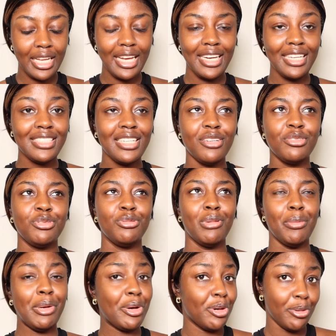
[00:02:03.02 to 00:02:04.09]
I learned how to do my
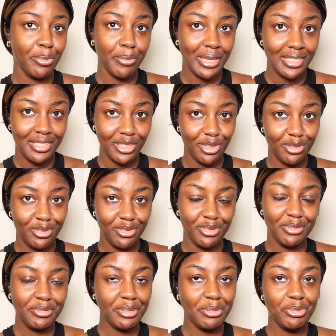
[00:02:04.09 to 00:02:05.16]
makeup myself
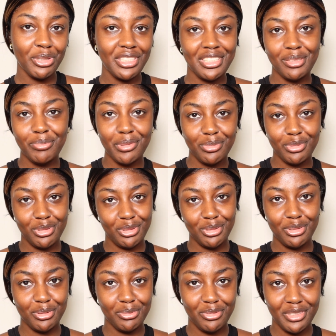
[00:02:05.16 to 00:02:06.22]
from watching people's
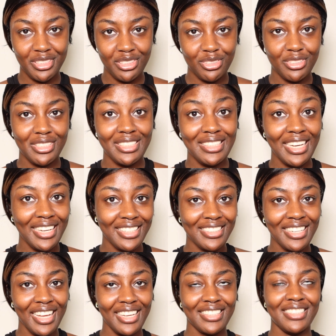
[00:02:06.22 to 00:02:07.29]
YouTube videos. Then,
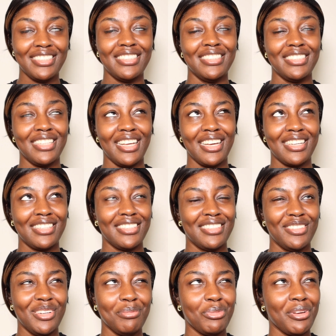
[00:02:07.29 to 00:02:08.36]
like, this is like,
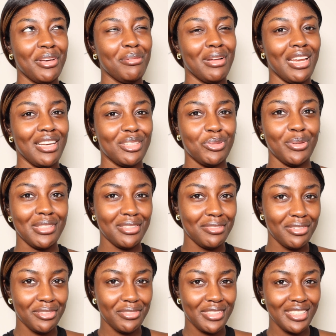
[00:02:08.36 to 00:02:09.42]
I'm talking about like
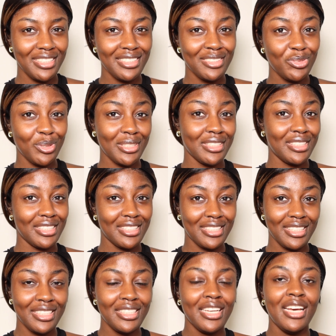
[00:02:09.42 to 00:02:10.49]
2015,
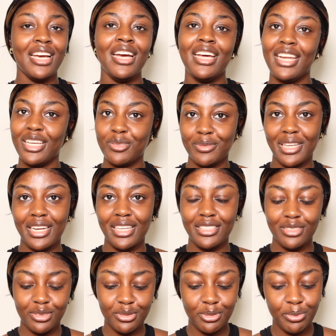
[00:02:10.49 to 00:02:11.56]
2016. That's when I learned
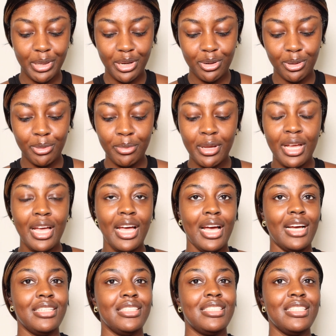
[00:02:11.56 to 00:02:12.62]
to do makeup.
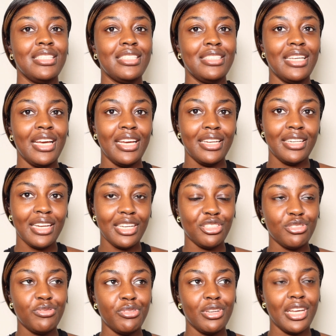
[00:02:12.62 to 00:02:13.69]
And since then, I
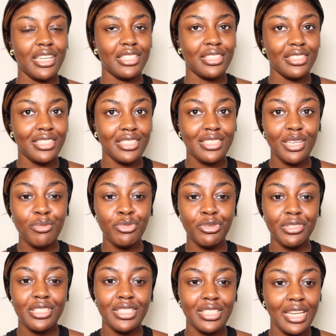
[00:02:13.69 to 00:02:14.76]
just feel like the same
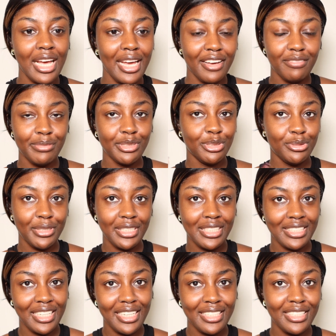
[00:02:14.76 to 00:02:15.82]
routine I have been doing
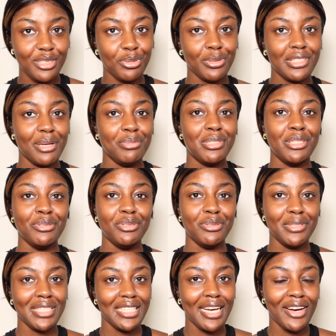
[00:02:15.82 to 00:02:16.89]
then is what I'm still
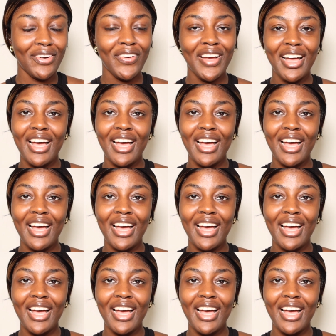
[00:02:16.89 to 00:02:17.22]
doing now.